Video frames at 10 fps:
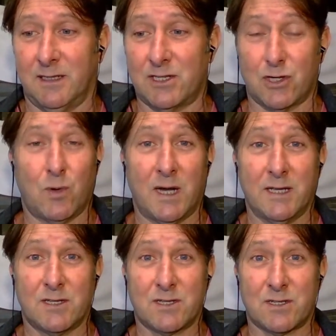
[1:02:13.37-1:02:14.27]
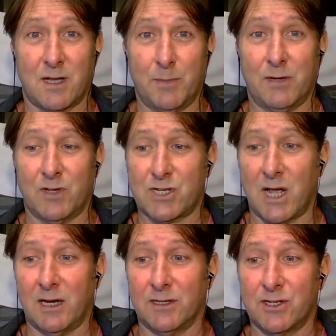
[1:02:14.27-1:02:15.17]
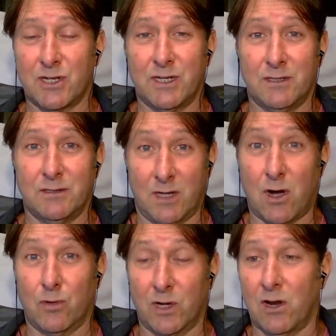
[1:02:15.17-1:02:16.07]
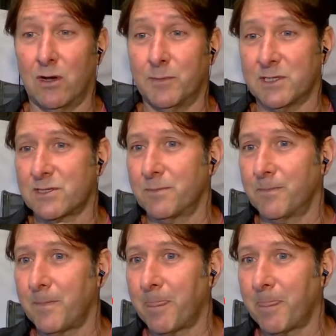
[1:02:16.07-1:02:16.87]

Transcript: it's always a bit of a challenge in colder climates.